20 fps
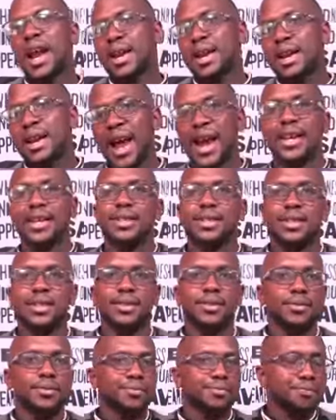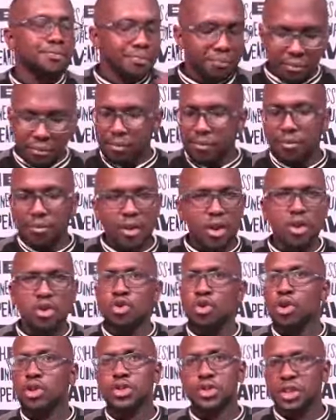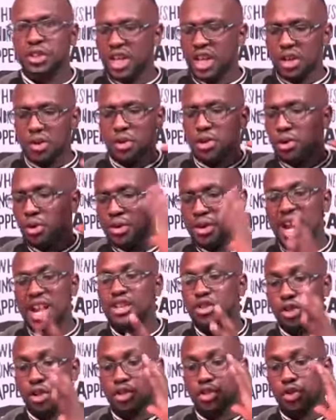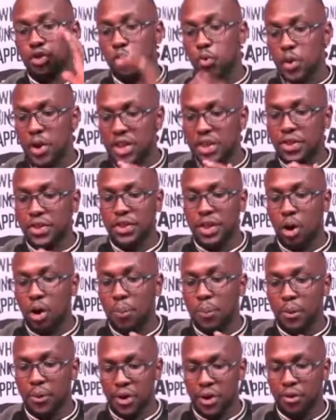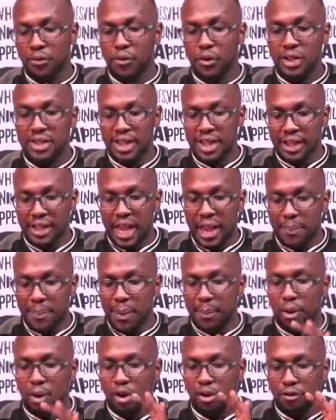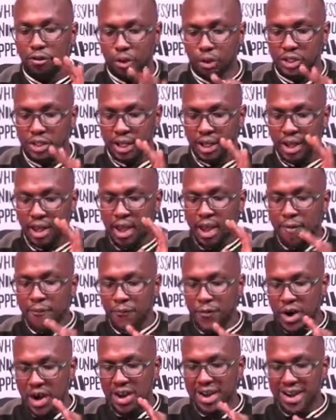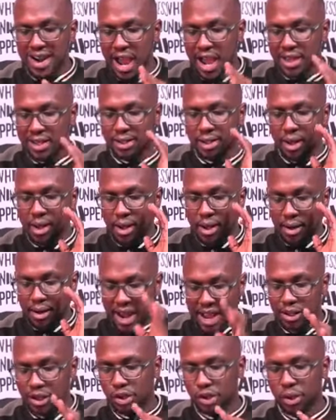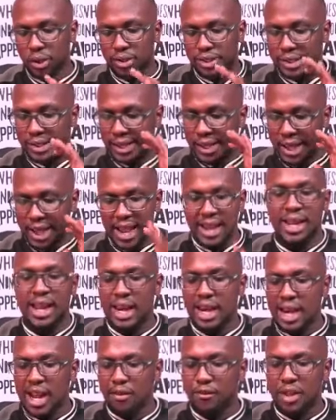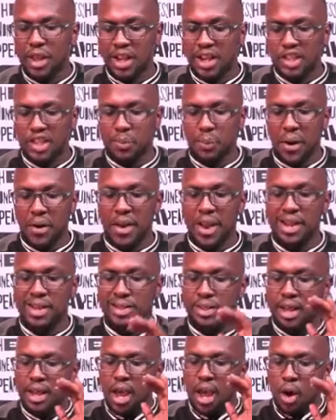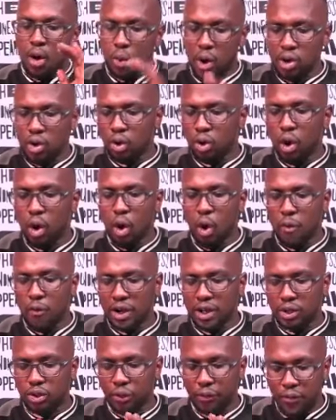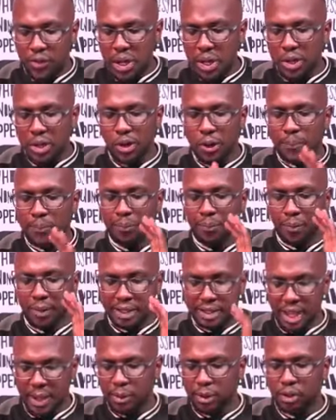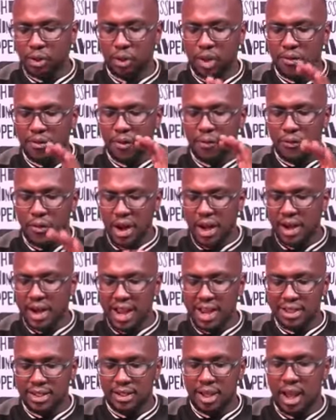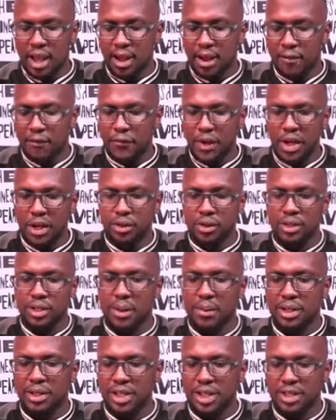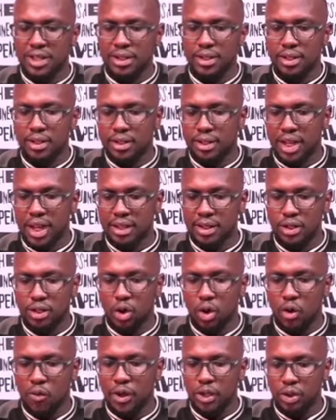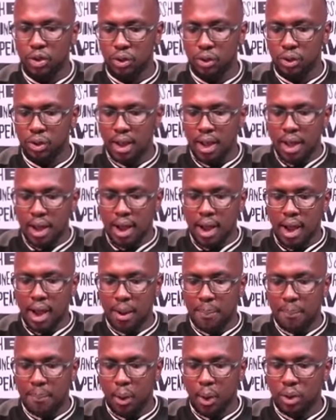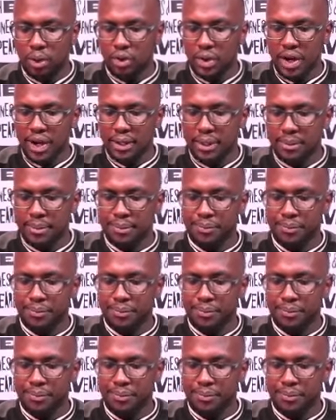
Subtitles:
at night, you're sorted with your night shots with the Oppo Reno4. It's capable of shooting very nice night shots, and I love the experience. When you go over to video, it's able to give you very nice videos. Let me just turn this over to portrait.